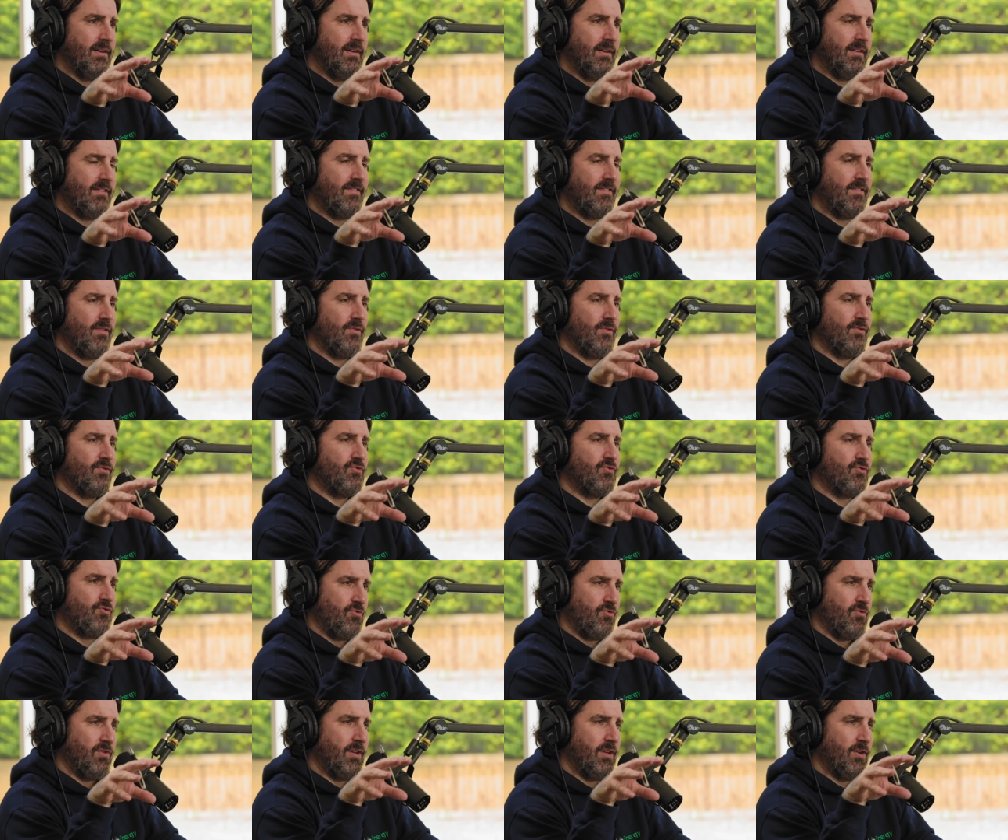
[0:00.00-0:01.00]
It's not
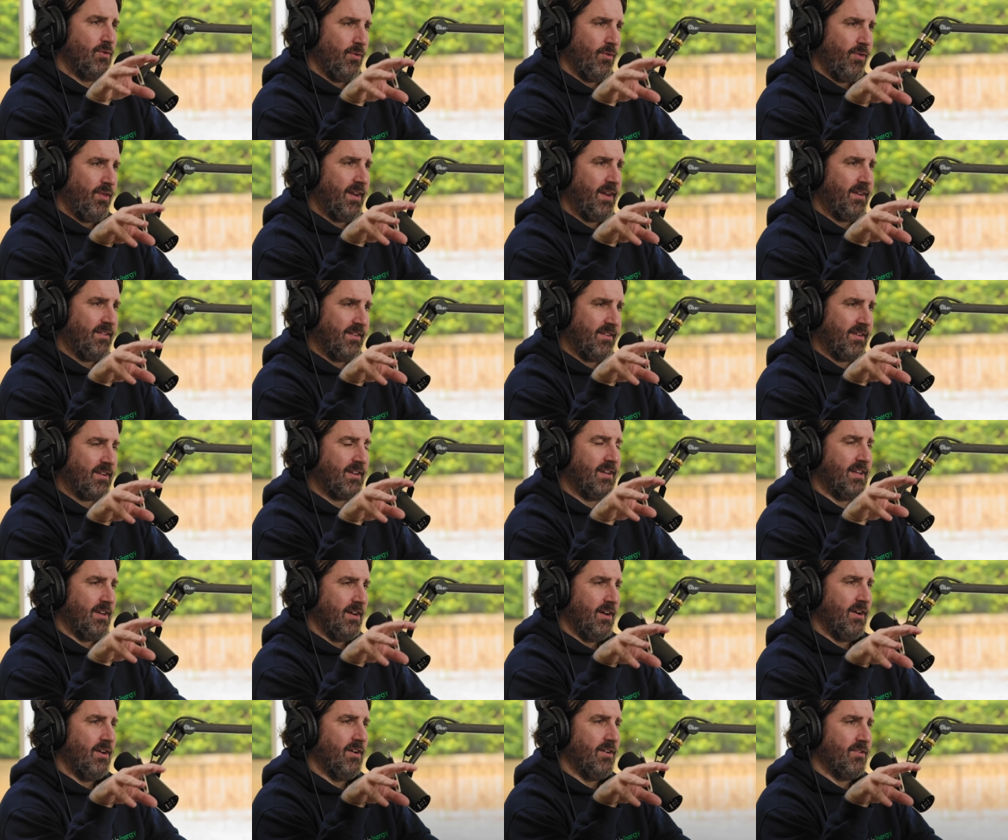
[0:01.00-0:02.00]
truly
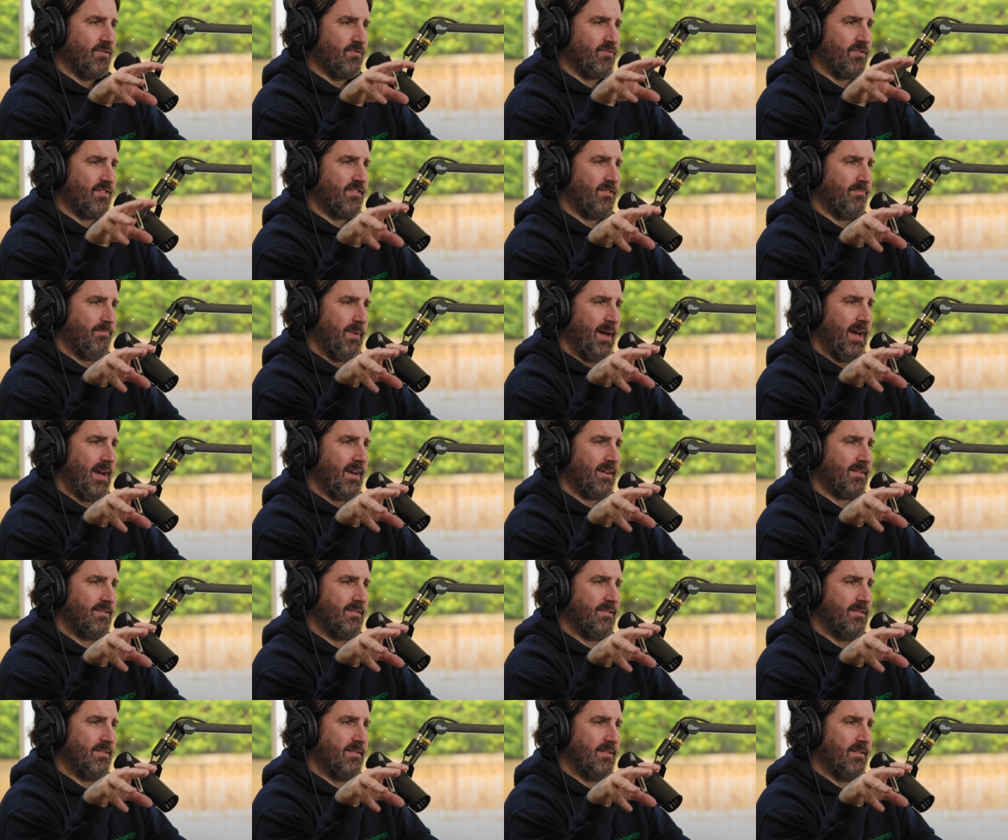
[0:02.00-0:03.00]
authentically earned respect.